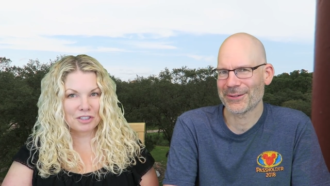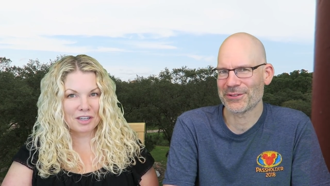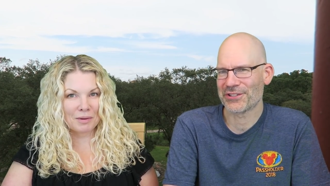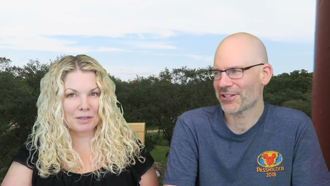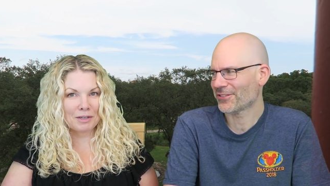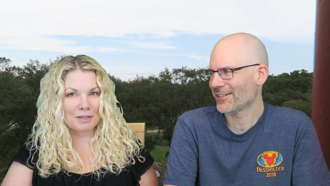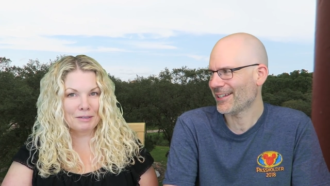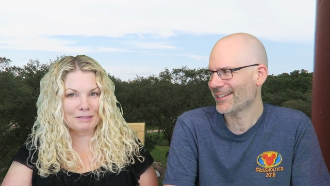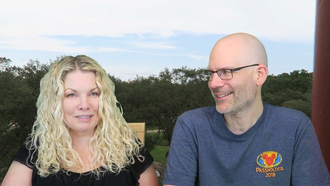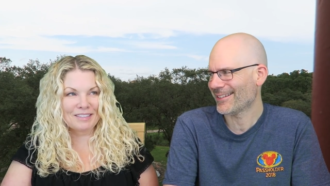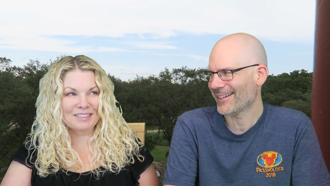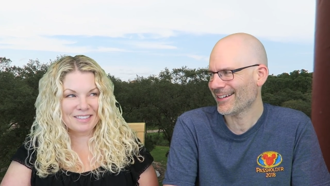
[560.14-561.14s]
Speaker 1: Yeah, we generally
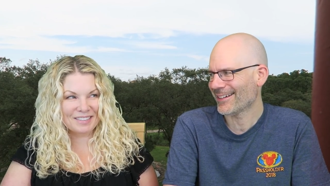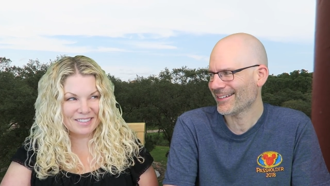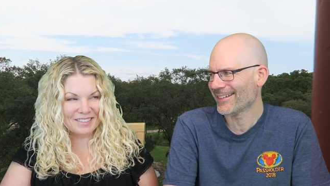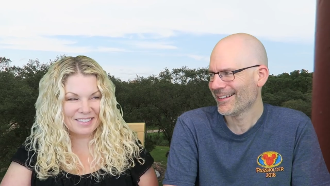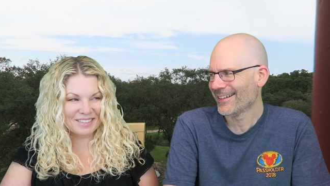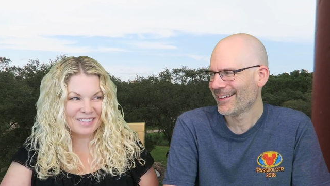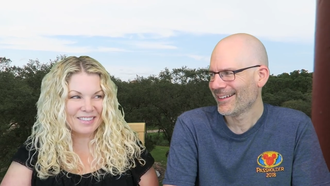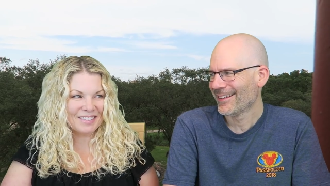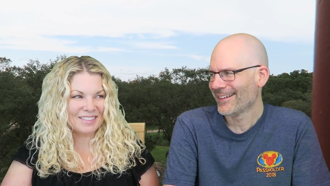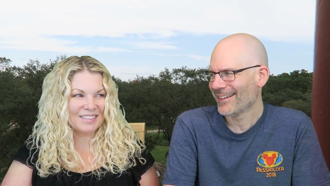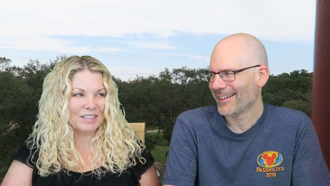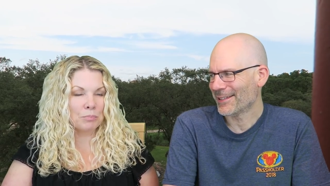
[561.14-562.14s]
hit that.
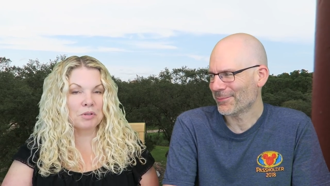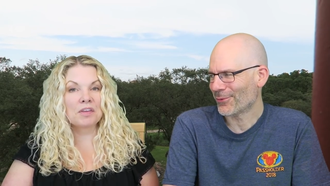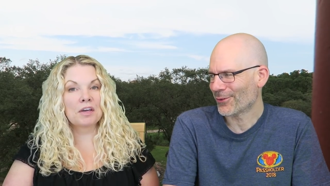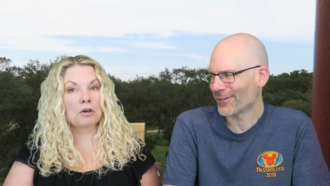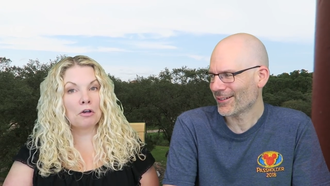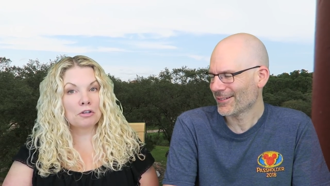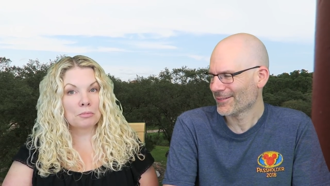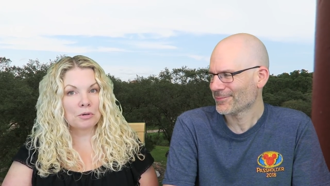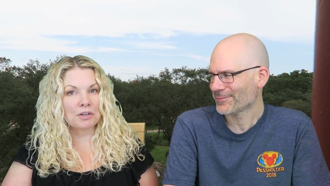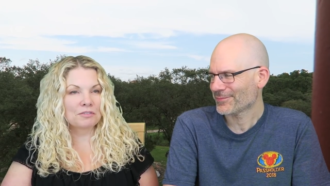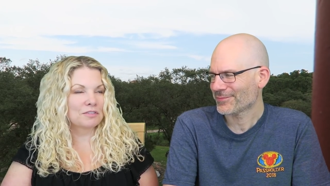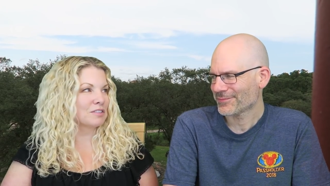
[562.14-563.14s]
Speaker 2: But they call it a
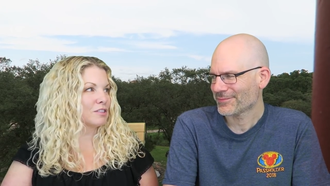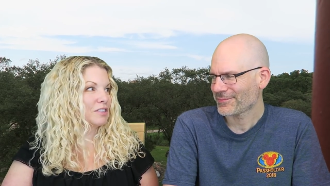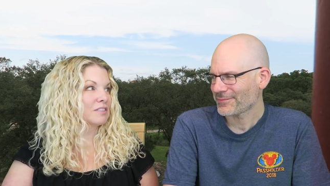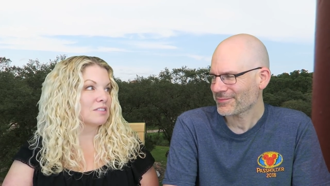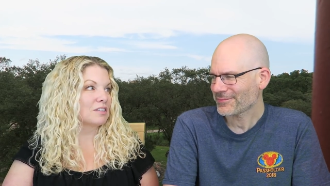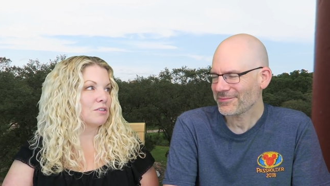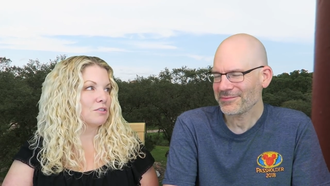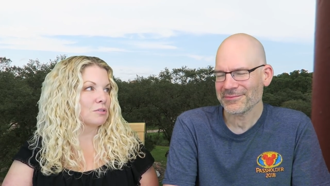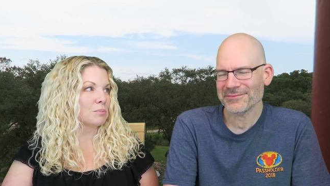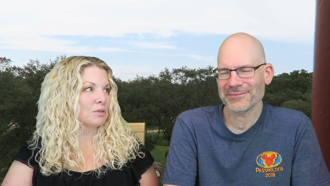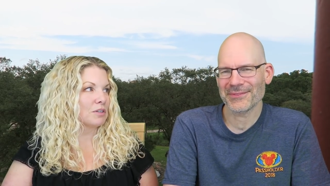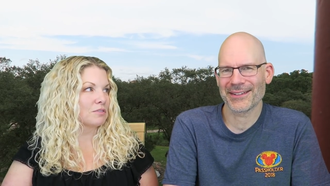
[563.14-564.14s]
breakfast. Disney calls
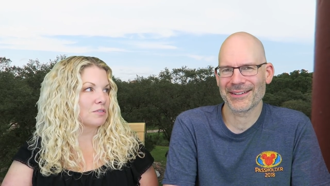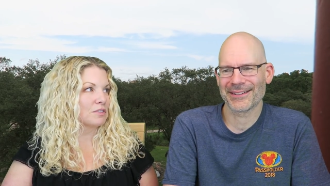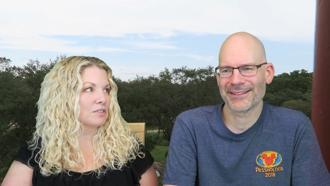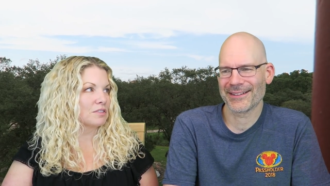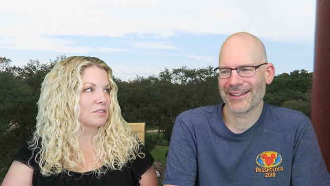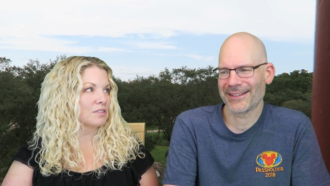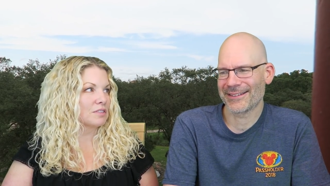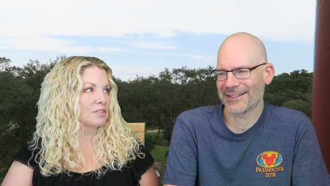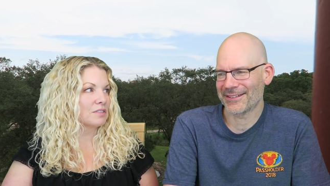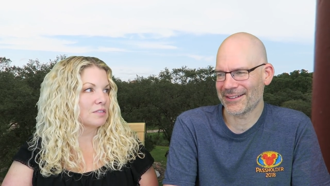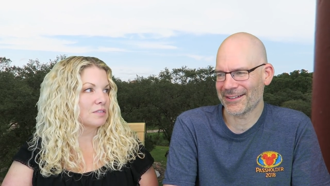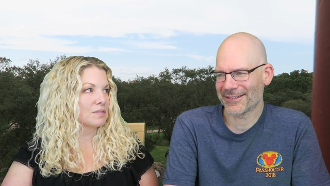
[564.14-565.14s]
it
Speaker 1: breakfast. Yeah, and
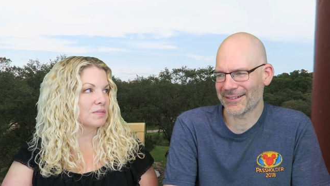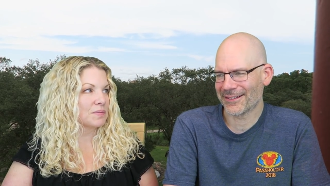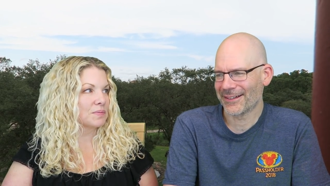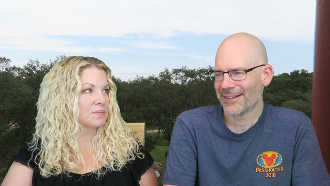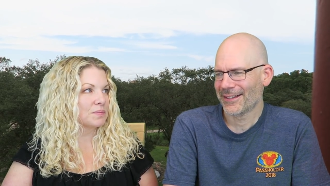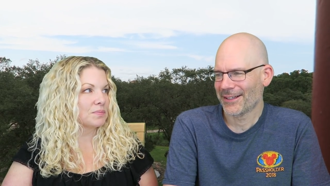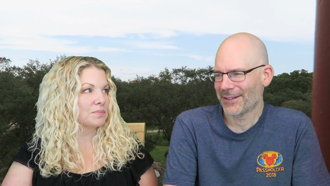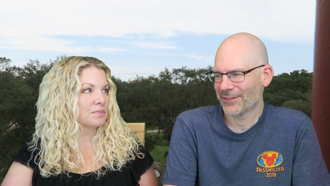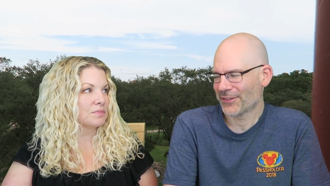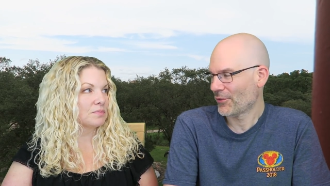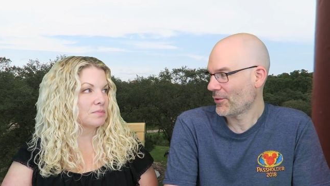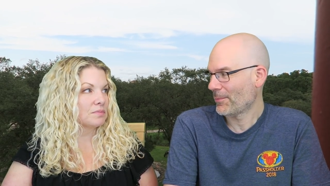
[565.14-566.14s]
then dinner.
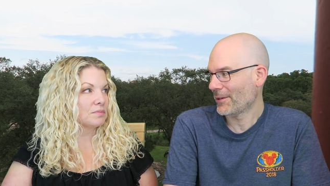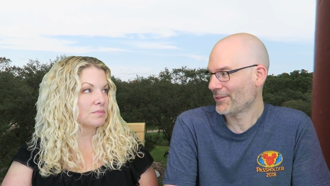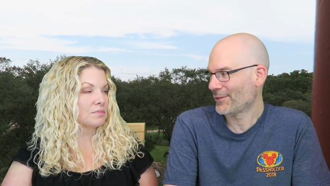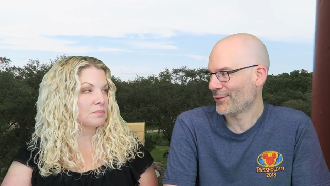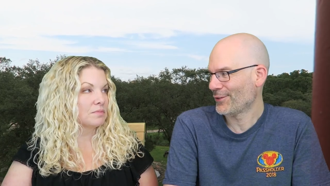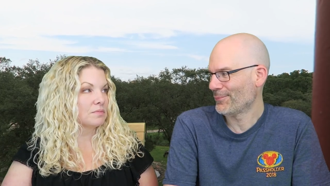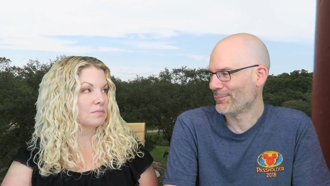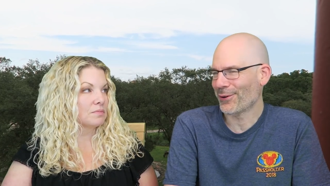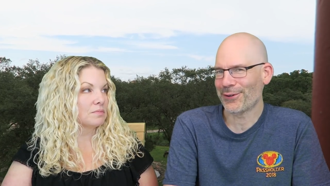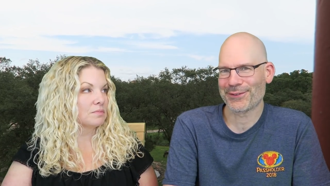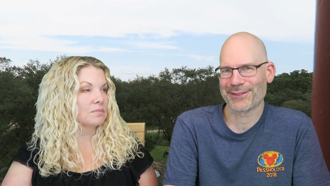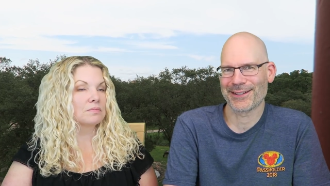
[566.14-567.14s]
So we've been to
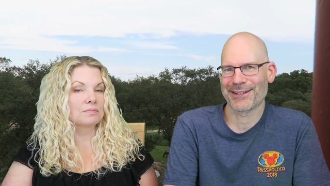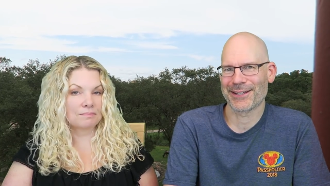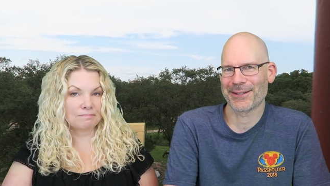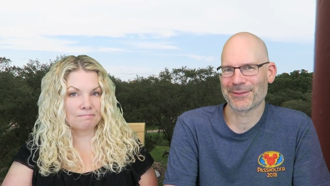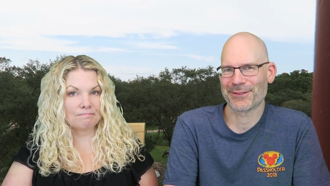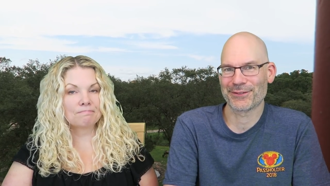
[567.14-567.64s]
both times,